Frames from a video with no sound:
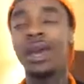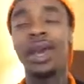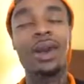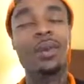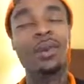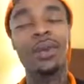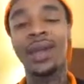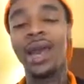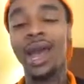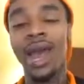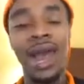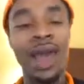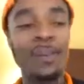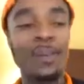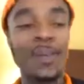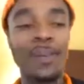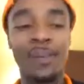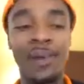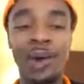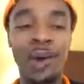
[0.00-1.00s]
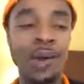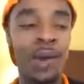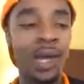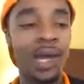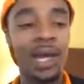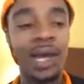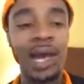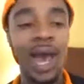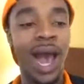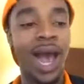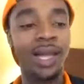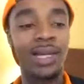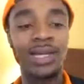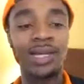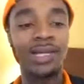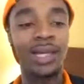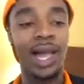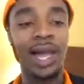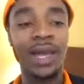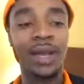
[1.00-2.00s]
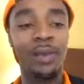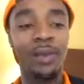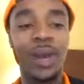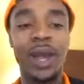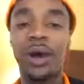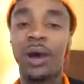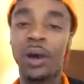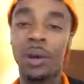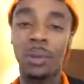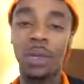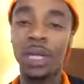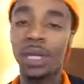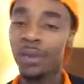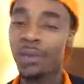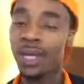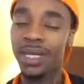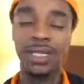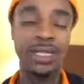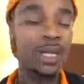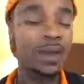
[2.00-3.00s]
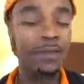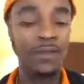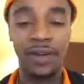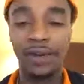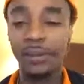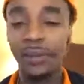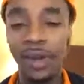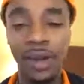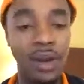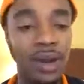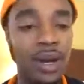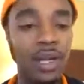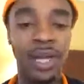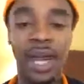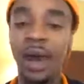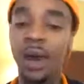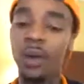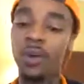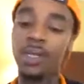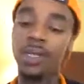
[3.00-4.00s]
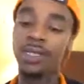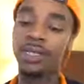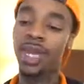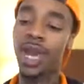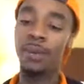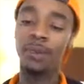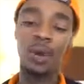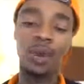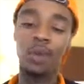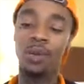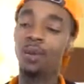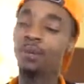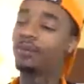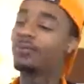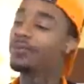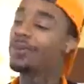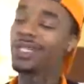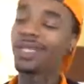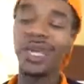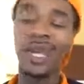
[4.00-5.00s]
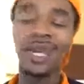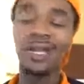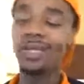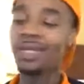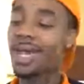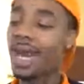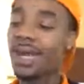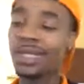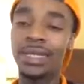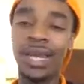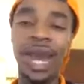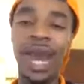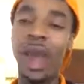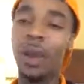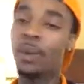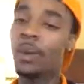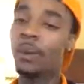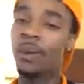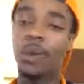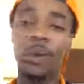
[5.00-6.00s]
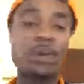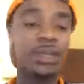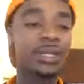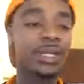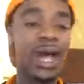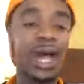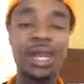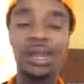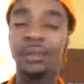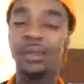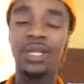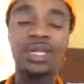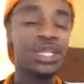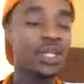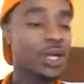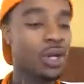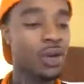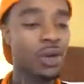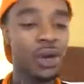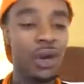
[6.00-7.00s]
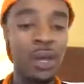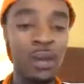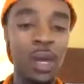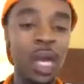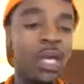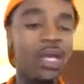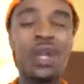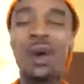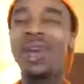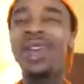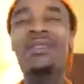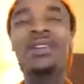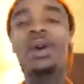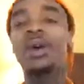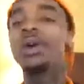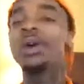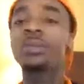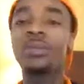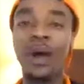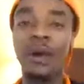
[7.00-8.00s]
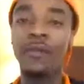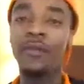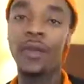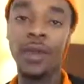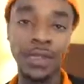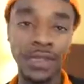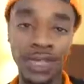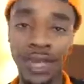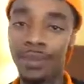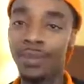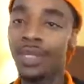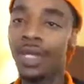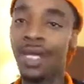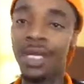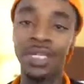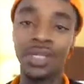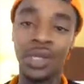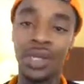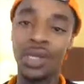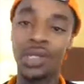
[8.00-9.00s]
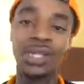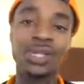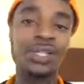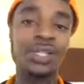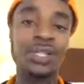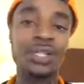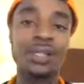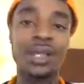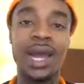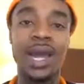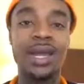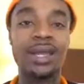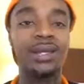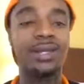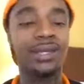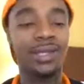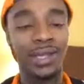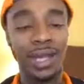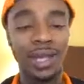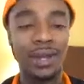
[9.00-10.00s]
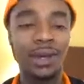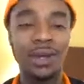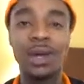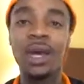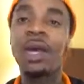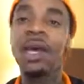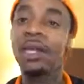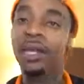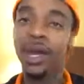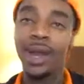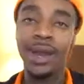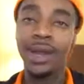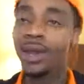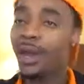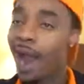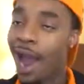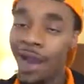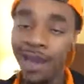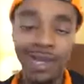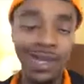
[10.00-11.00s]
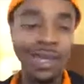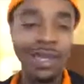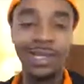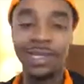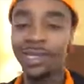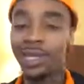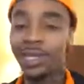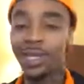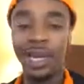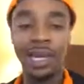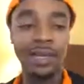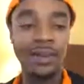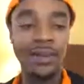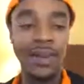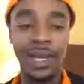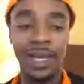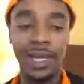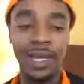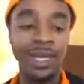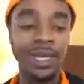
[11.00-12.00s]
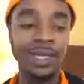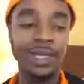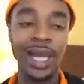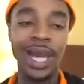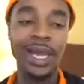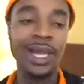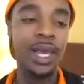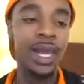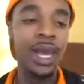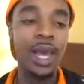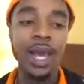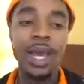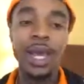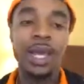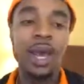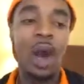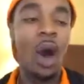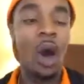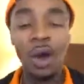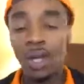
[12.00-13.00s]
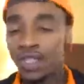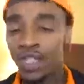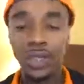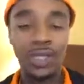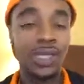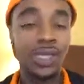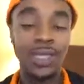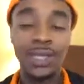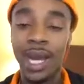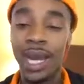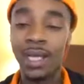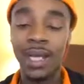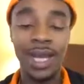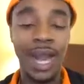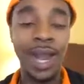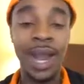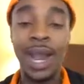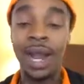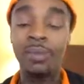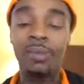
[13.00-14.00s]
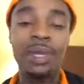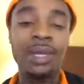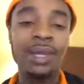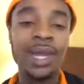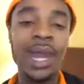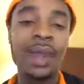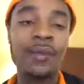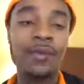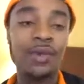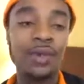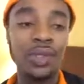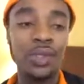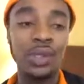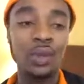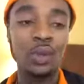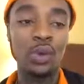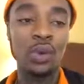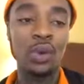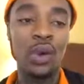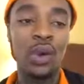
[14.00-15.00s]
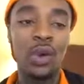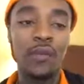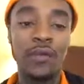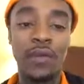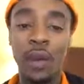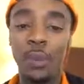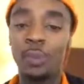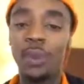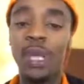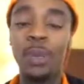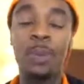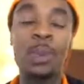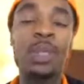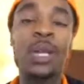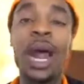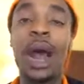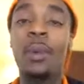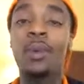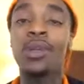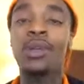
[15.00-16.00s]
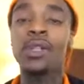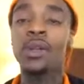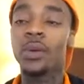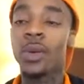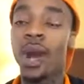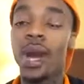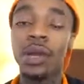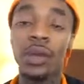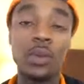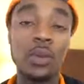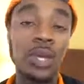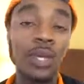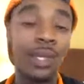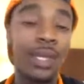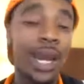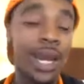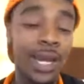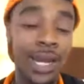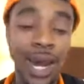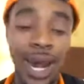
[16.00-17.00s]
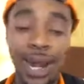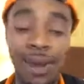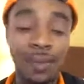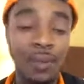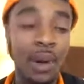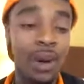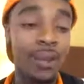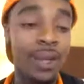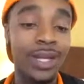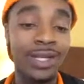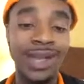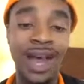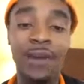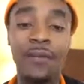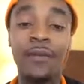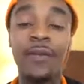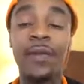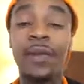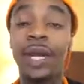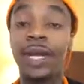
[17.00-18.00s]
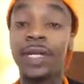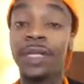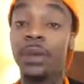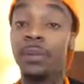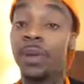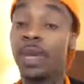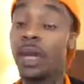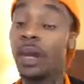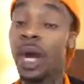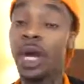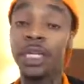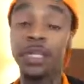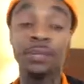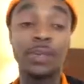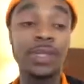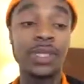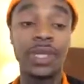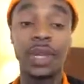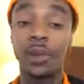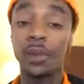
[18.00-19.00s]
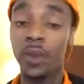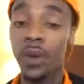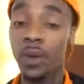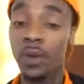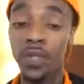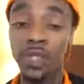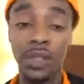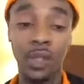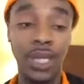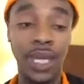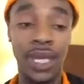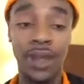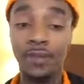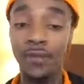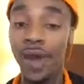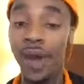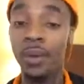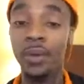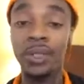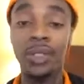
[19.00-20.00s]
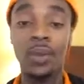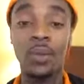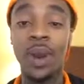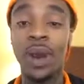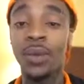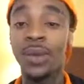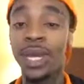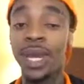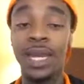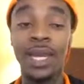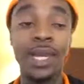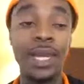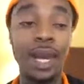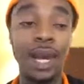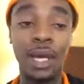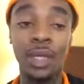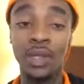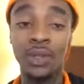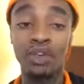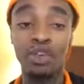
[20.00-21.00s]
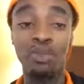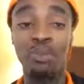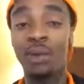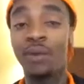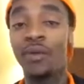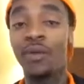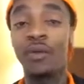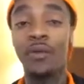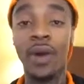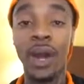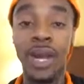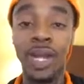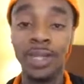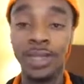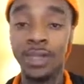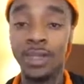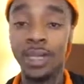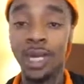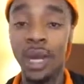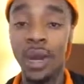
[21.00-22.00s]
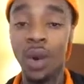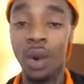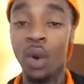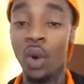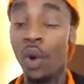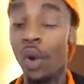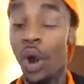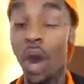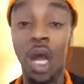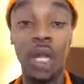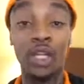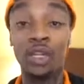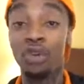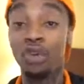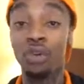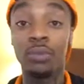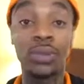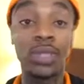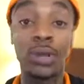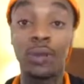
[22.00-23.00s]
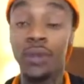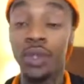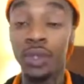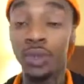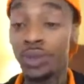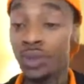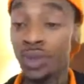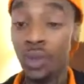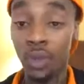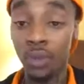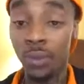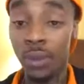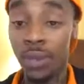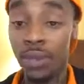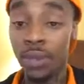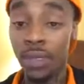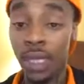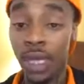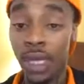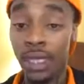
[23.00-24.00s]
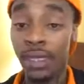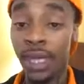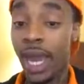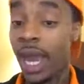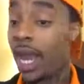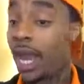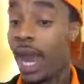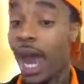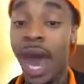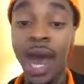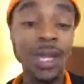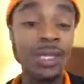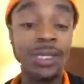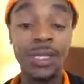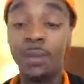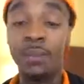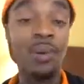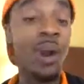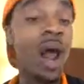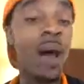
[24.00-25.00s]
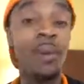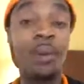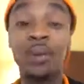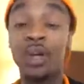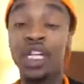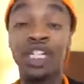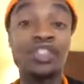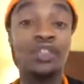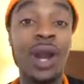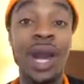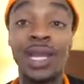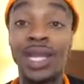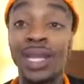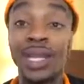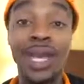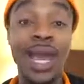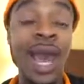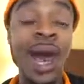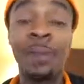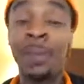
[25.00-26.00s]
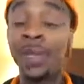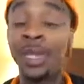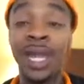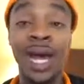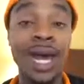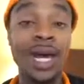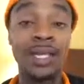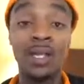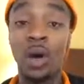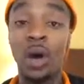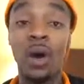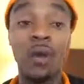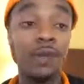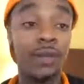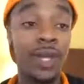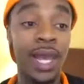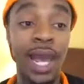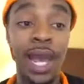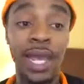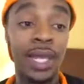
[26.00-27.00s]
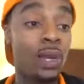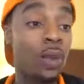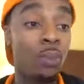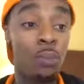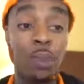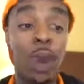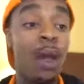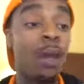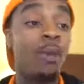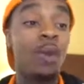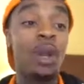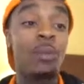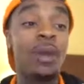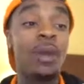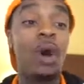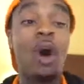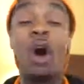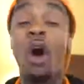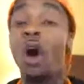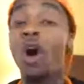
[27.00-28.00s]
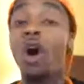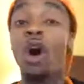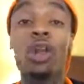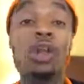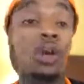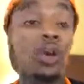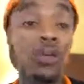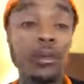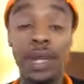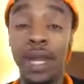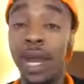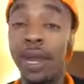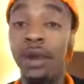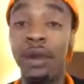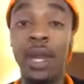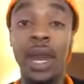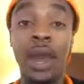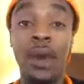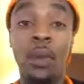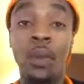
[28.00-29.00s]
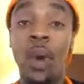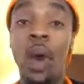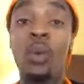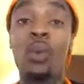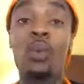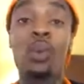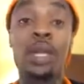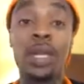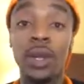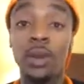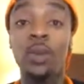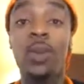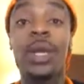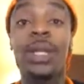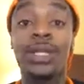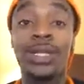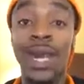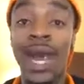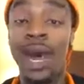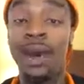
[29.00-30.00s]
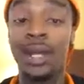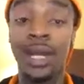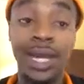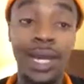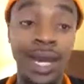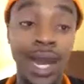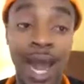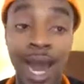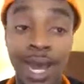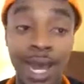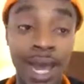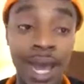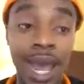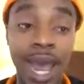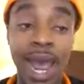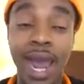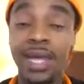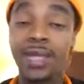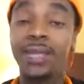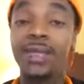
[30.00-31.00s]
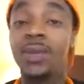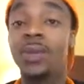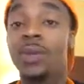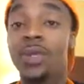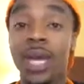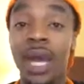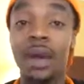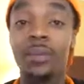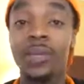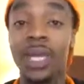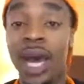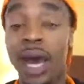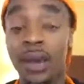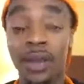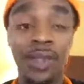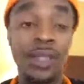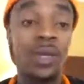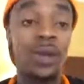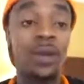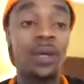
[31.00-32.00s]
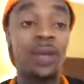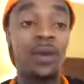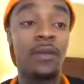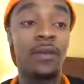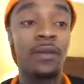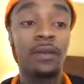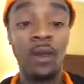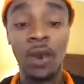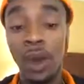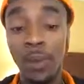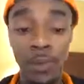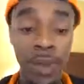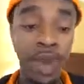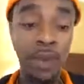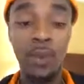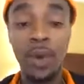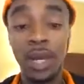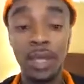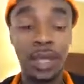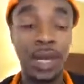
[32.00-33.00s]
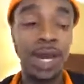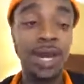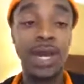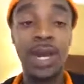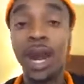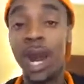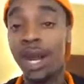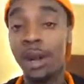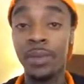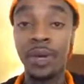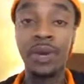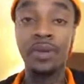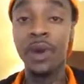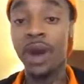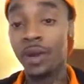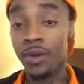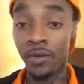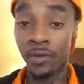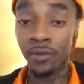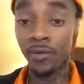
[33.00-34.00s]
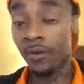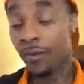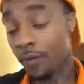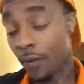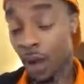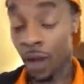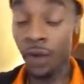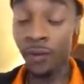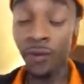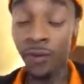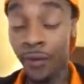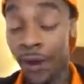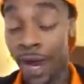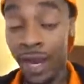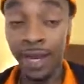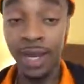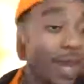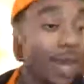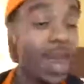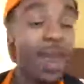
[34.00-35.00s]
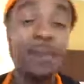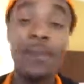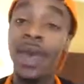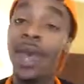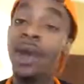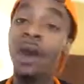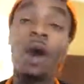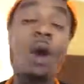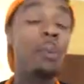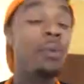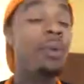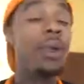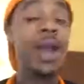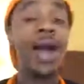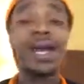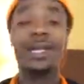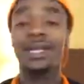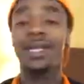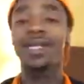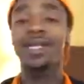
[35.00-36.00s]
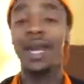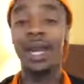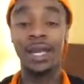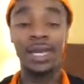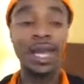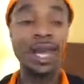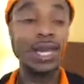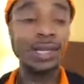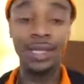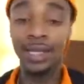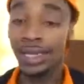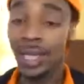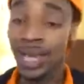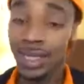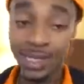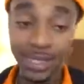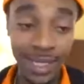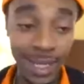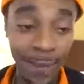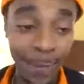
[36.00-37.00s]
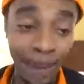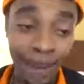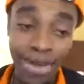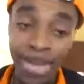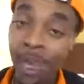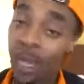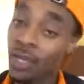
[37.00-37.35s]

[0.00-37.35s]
And when that happened, bro, I just like went home, looked at myself in the mirror, and I was just like, bro, change has to happen, bro. It's time to mature up. You know, even though it was my first time getting drunk, it's just like, still, like, gotta get it together, man. And like, all jokes aside, like, I gotta be thankful too for the people that I was surrounded with that night, bro, because I feel like, to be 100% real with you, like, if I was around any other group of friends or other groups of YouTubers, they honestly probably would have tried to capitalize off that, and it probably would have been all over the internet what really went down that night at 2 Times House during the Floyd Mayweather and Conor McGregor fight. Hey, man, hope you guys can take that as a lesson.